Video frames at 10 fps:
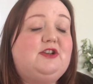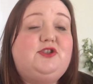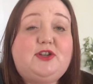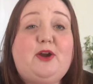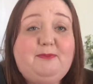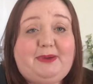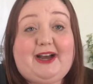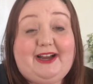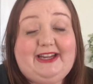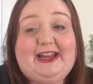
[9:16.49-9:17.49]
don't
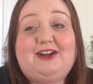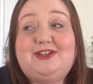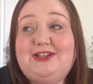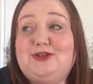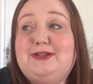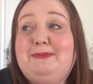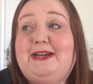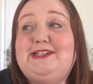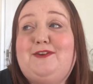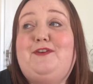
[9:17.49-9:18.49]
buy it, because it just
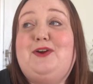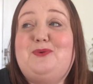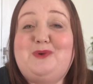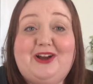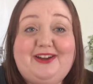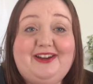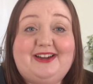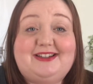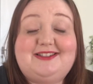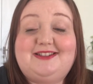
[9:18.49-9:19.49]
makes you feel
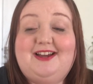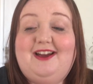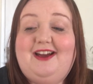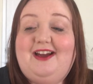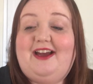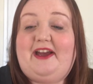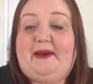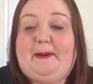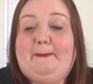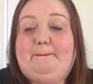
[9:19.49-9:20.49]
worse.
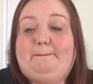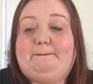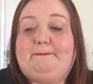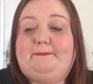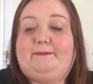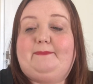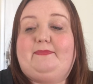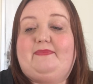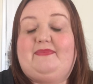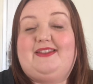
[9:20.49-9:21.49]
I know
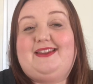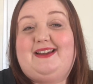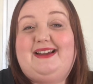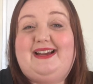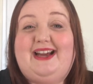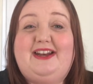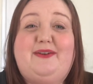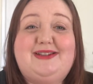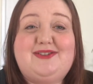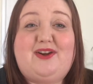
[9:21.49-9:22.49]

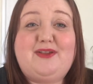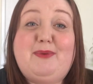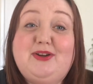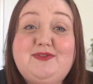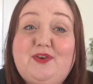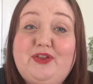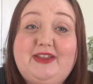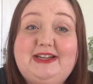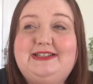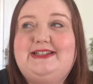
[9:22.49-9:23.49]
it's not the most fun
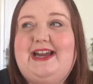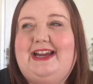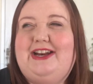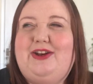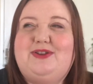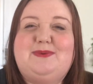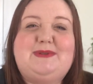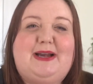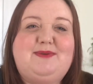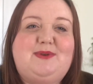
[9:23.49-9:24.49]
thing to say, and I know
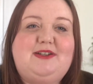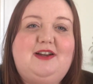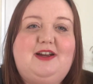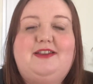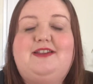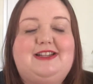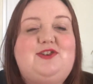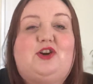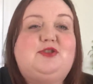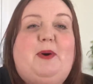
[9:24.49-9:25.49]
sometimes there's
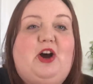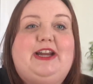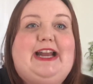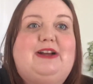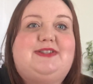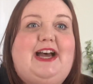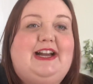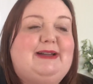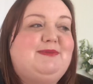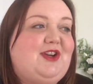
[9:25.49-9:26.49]
dogs barking
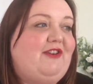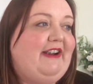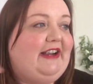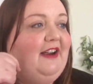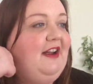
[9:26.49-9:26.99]
outside, I'm sorry.